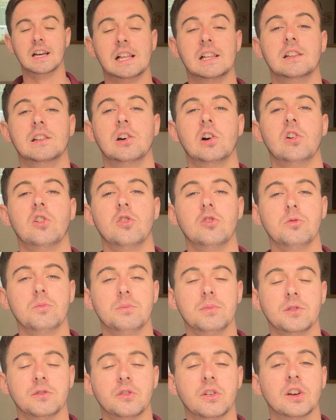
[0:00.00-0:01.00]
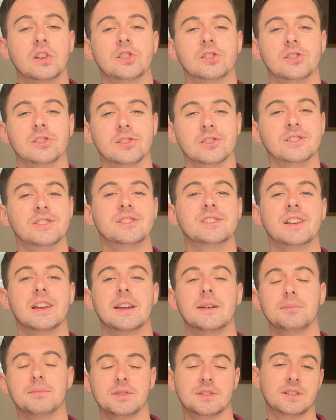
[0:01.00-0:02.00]
Hello, professionals
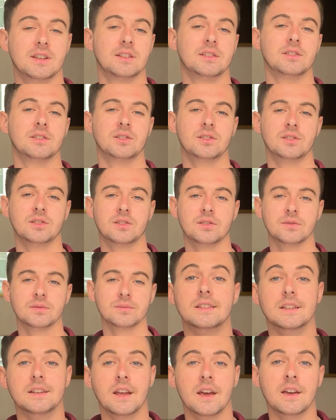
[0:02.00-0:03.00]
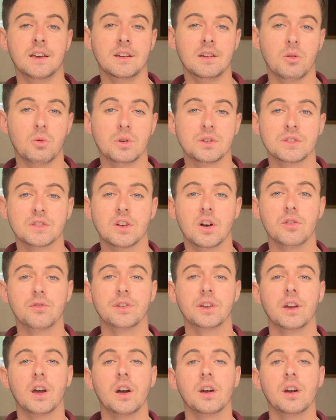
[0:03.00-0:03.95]
and presenters. Today, we're solving